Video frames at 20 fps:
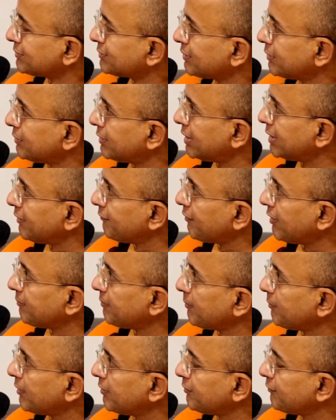So, and
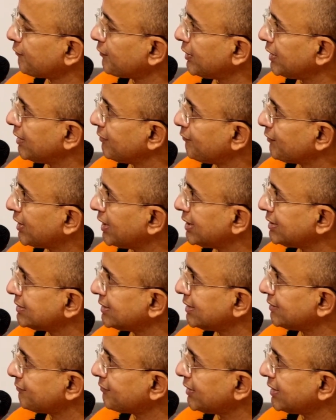different people have different
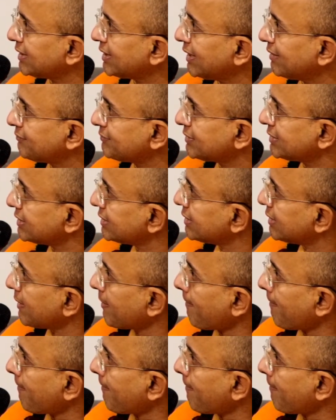difficulties at different times.